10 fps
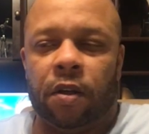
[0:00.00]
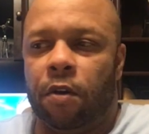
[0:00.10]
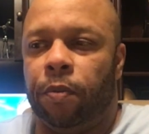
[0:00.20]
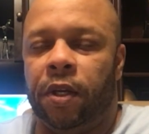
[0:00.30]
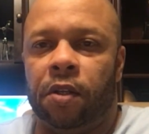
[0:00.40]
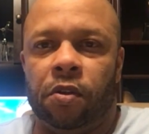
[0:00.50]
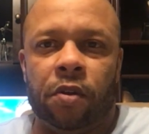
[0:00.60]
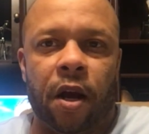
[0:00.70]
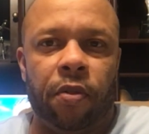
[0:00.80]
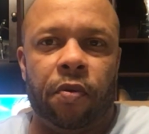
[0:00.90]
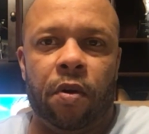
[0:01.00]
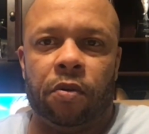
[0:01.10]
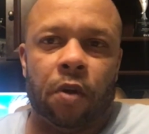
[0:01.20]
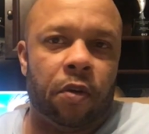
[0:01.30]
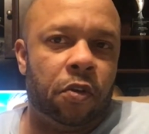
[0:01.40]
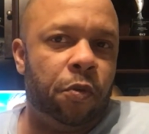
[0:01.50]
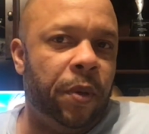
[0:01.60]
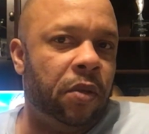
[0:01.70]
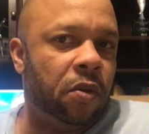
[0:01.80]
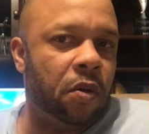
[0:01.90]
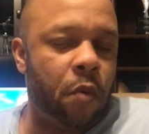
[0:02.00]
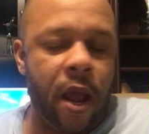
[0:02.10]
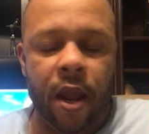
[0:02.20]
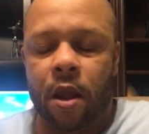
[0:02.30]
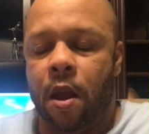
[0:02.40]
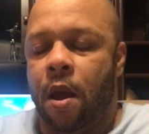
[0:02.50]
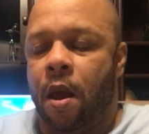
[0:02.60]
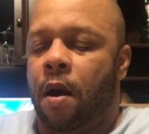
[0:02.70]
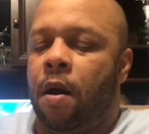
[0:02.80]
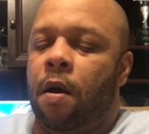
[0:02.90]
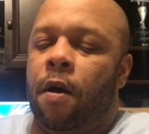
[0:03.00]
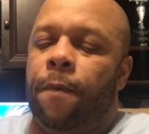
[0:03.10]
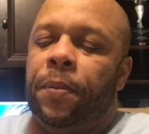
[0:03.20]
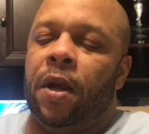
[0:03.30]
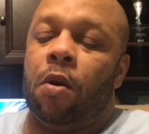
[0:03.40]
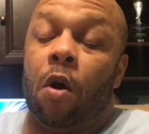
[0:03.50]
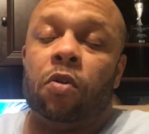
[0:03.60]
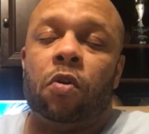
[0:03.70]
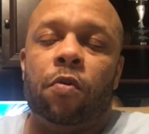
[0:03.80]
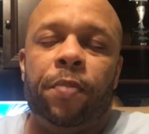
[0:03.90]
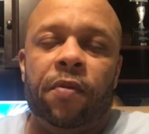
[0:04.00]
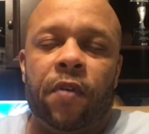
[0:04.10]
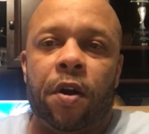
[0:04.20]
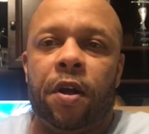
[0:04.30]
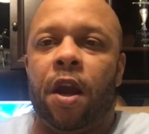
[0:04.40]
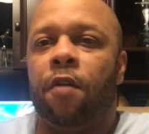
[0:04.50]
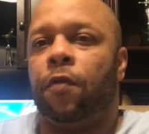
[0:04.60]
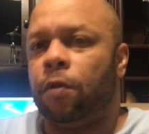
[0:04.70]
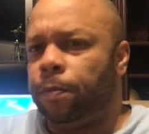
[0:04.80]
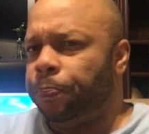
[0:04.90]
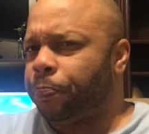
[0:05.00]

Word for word: You know, please do not throw sausage pizza away, and also be very careful